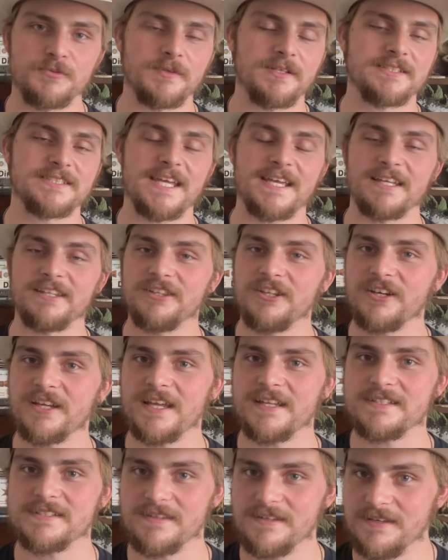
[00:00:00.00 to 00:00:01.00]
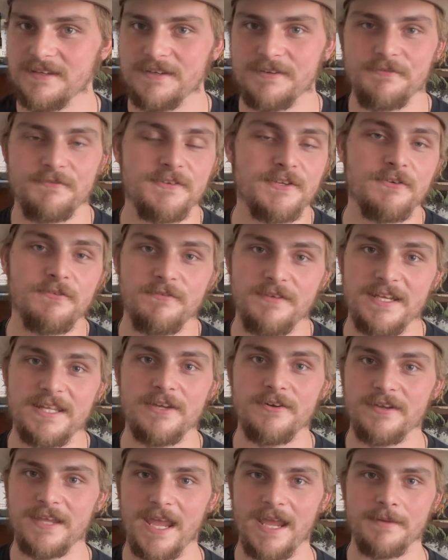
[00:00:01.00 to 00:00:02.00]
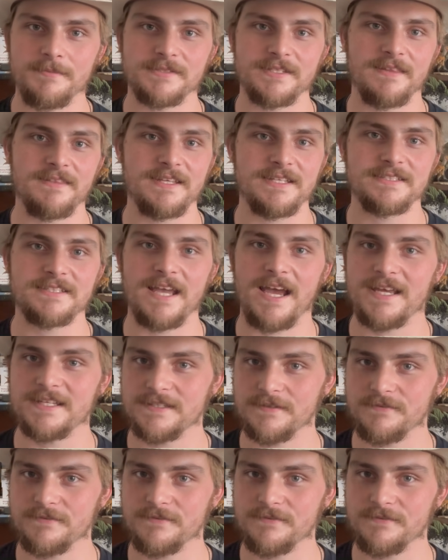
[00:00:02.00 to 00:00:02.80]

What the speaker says: we'll take a look at the few video games that these guys have